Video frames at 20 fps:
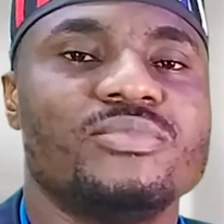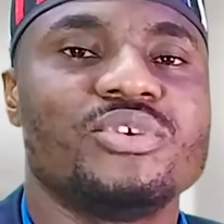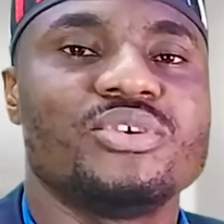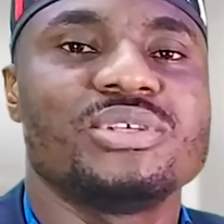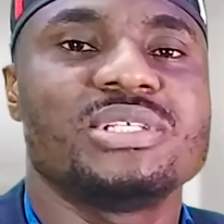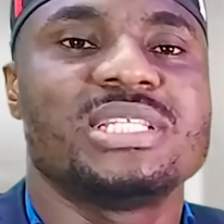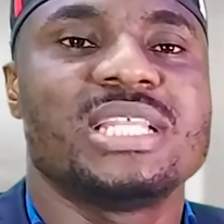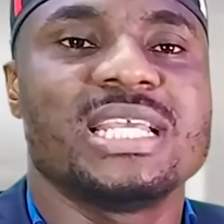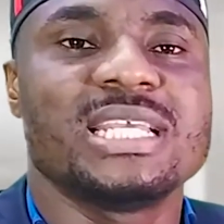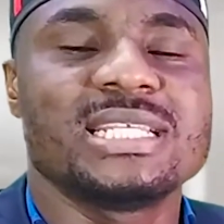those
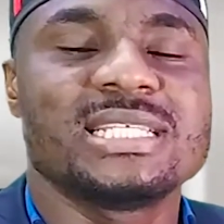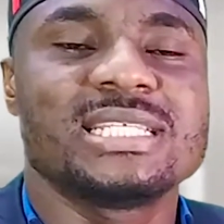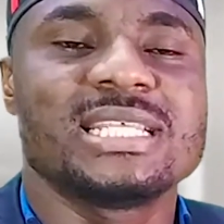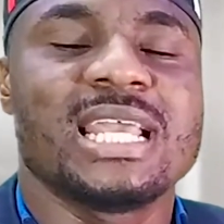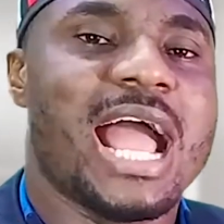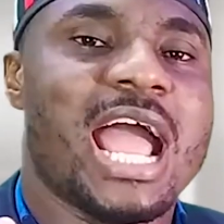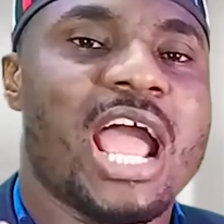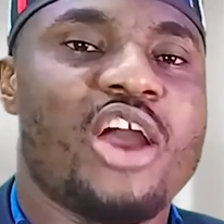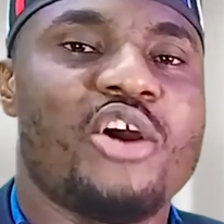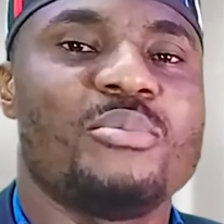days,
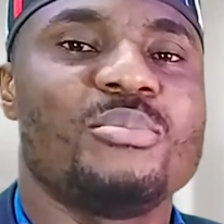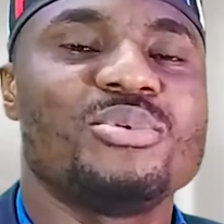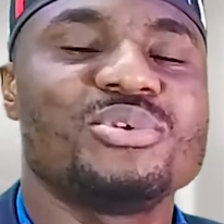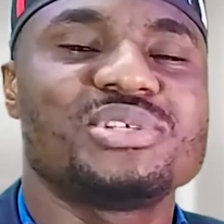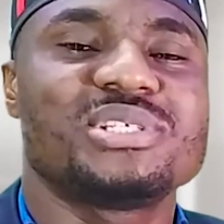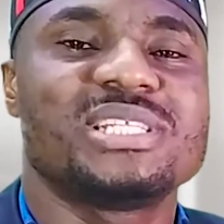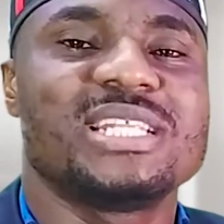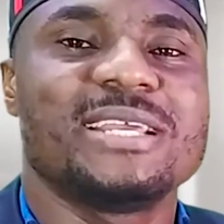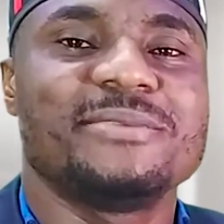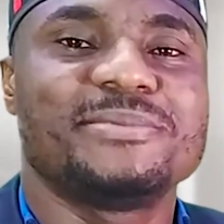I almost
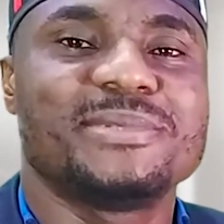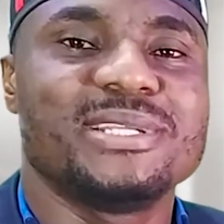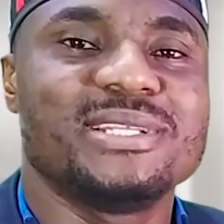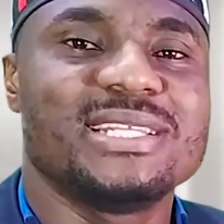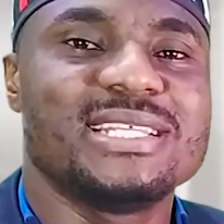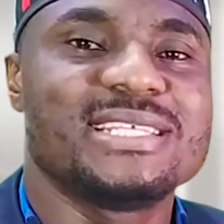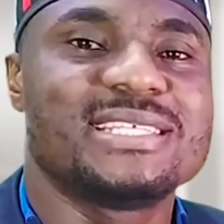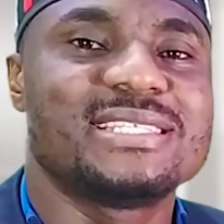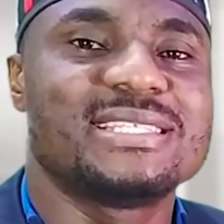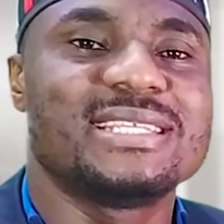slept in the
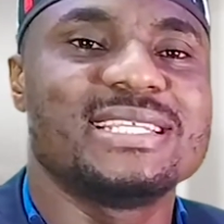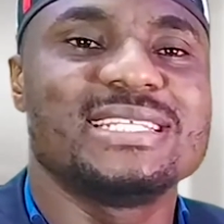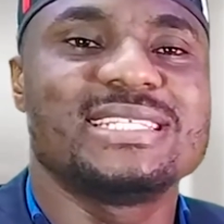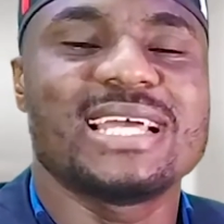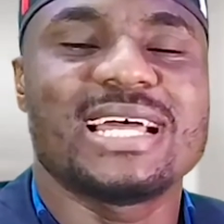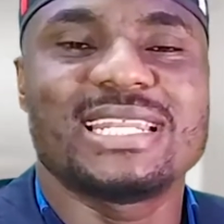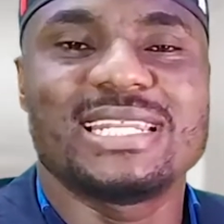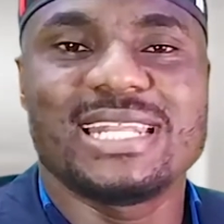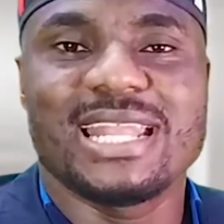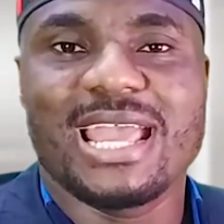street
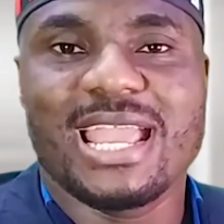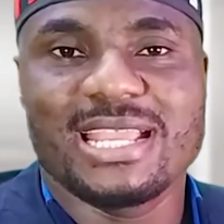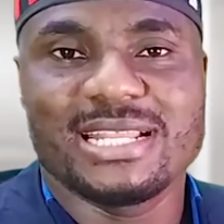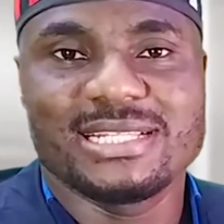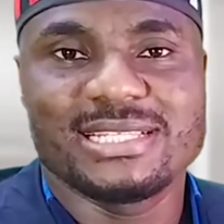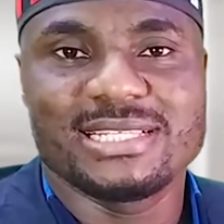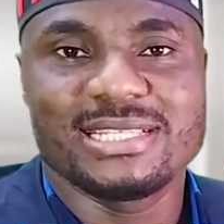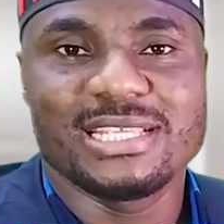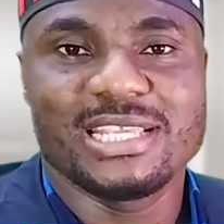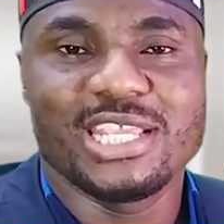at night
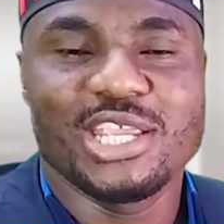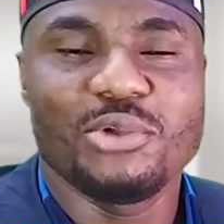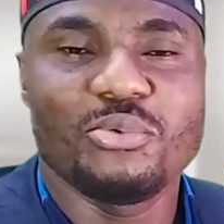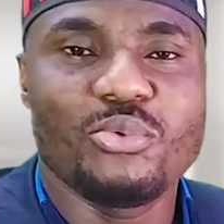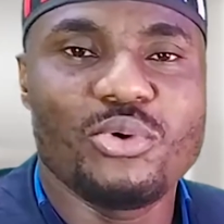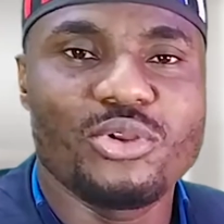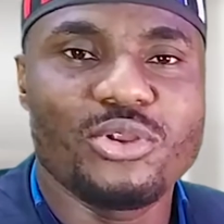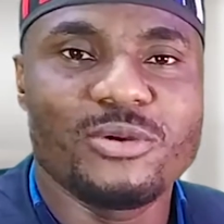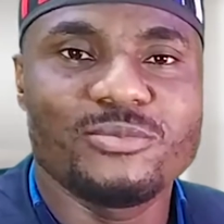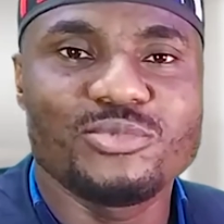in
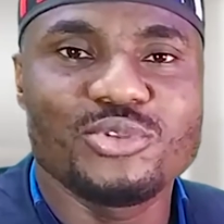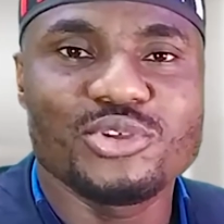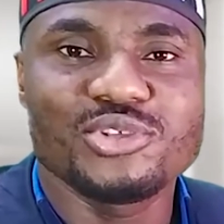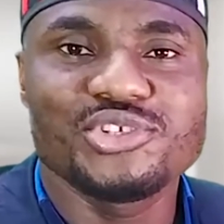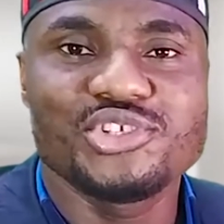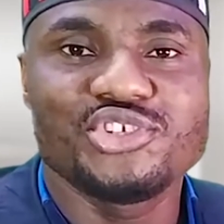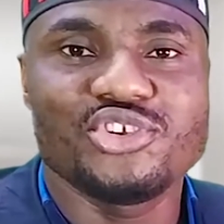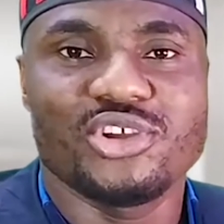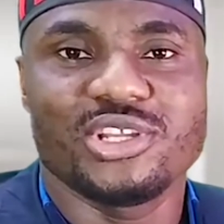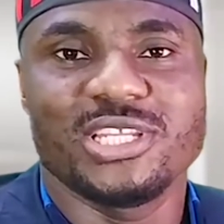one of those
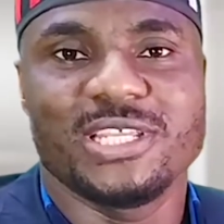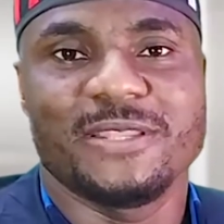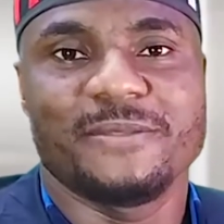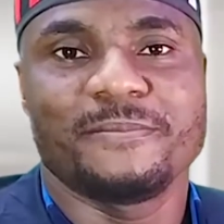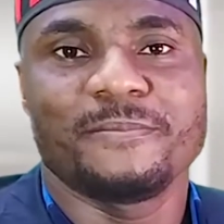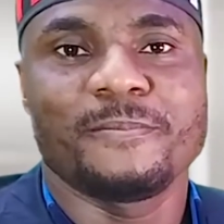journeys.